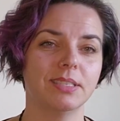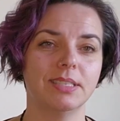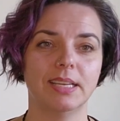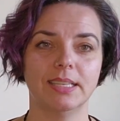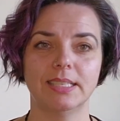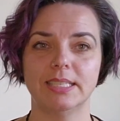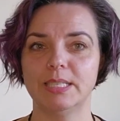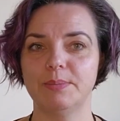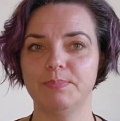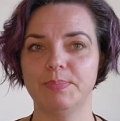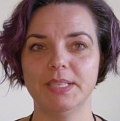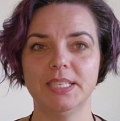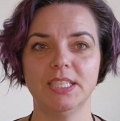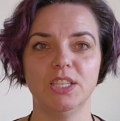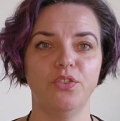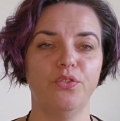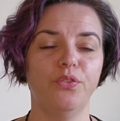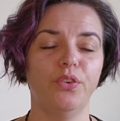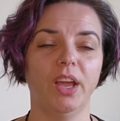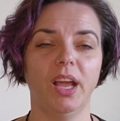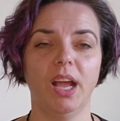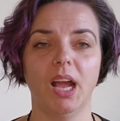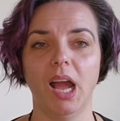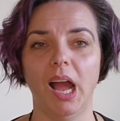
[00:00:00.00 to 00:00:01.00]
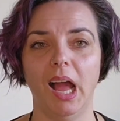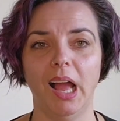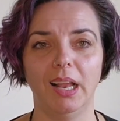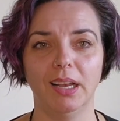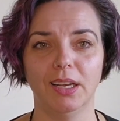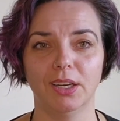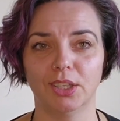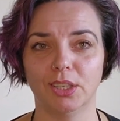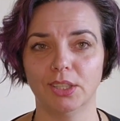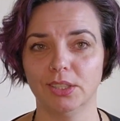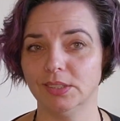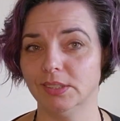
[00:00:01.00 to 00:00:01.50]
that specific
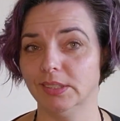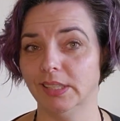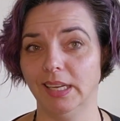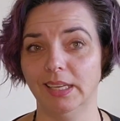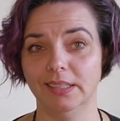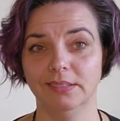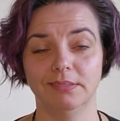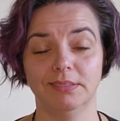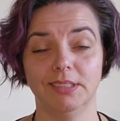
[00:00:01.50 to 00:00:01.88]
color that